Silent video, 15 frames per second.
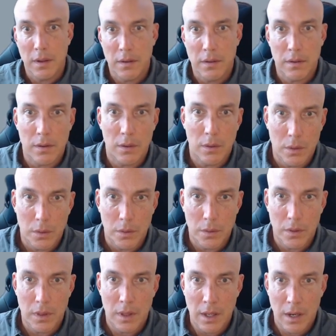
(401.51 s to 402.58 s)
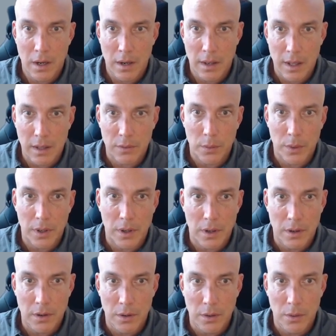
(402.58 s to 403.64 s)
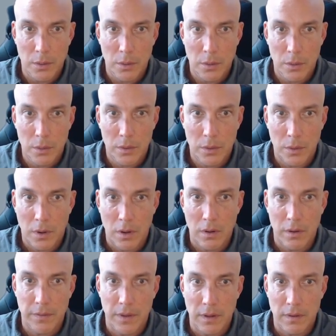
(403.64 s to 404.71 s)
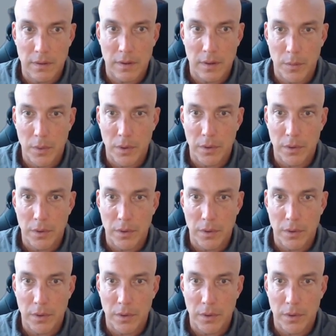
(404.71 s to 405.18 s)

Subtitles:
So then that's what you're going to do to all of these symbols.